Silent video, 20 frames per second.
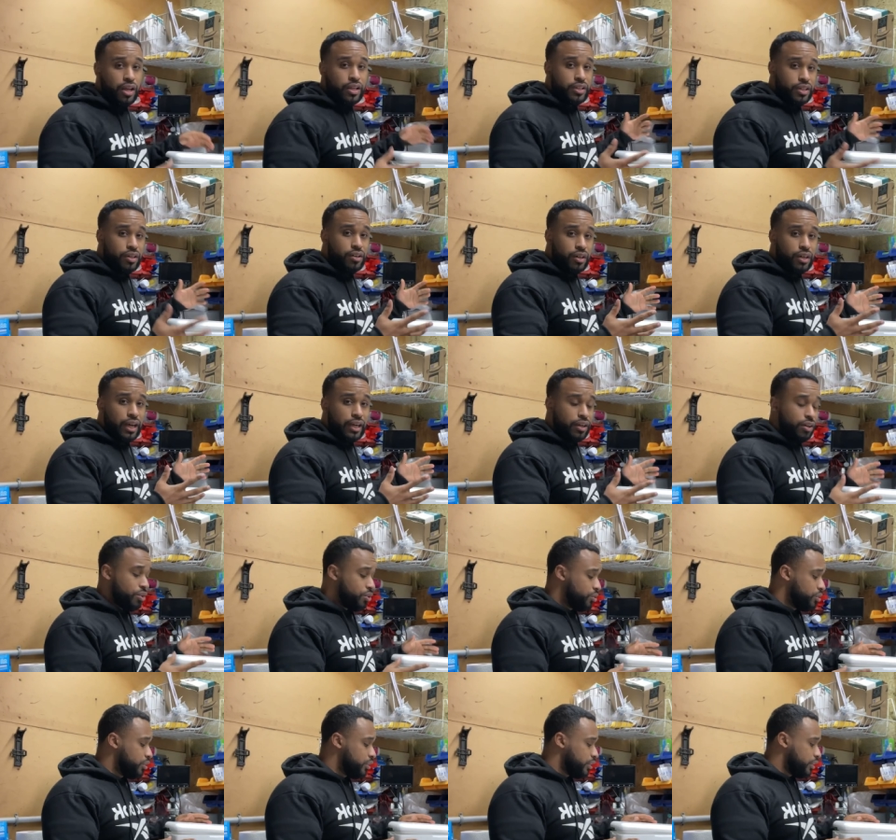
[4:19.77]
It's gonna look like a
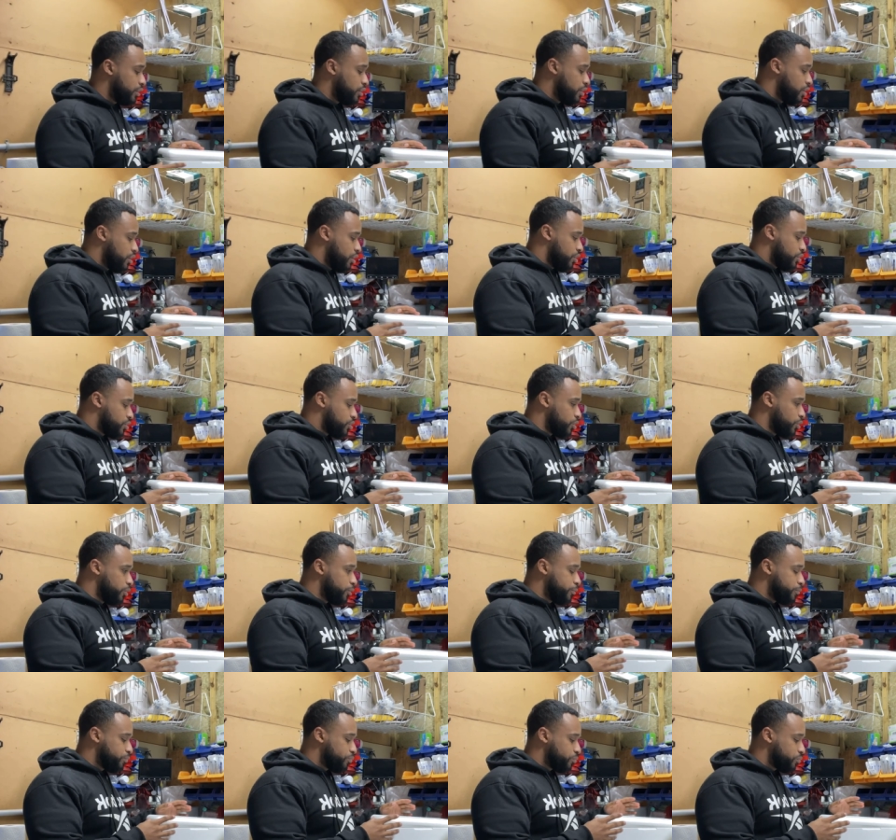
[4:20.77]
cooler.
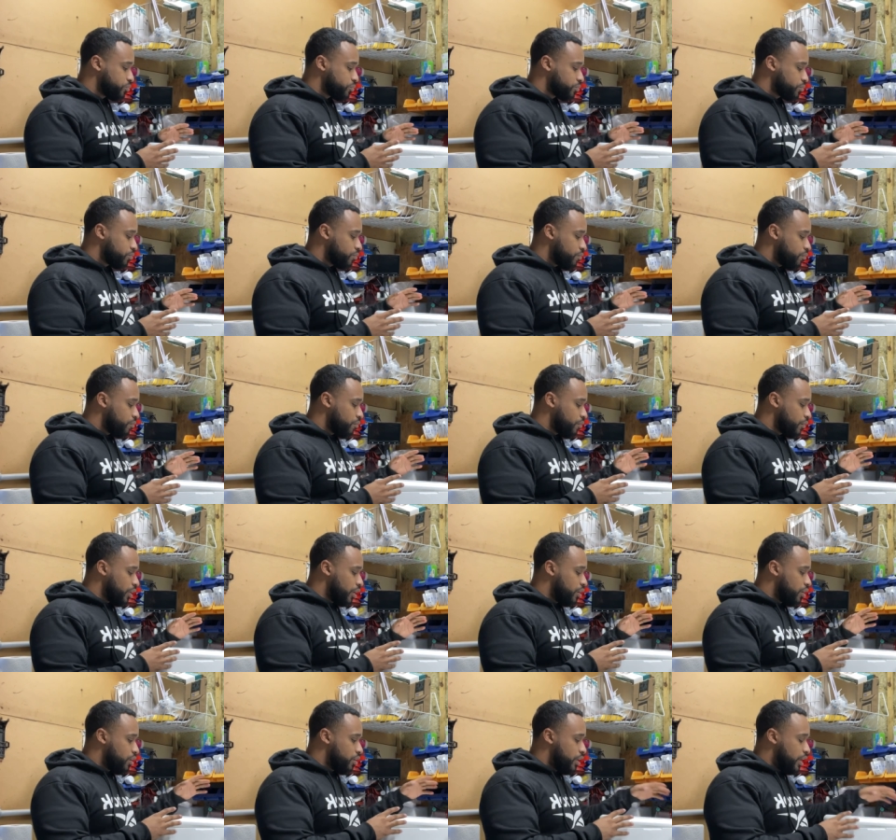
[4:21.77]
So
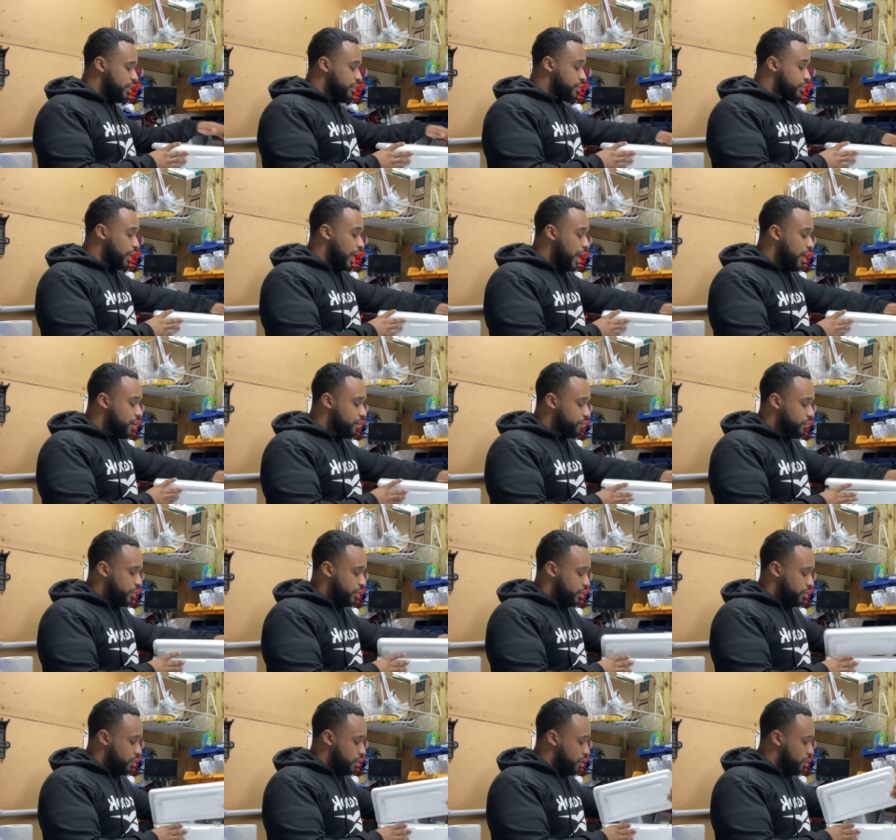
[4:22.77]
inside of
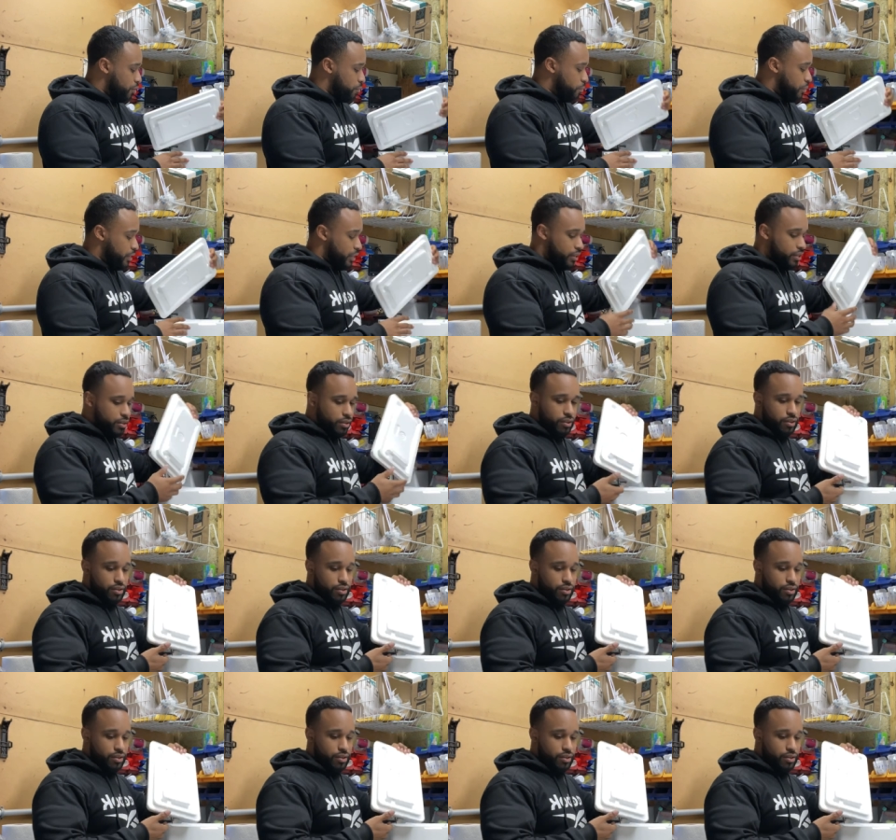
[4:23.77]
it, it'll be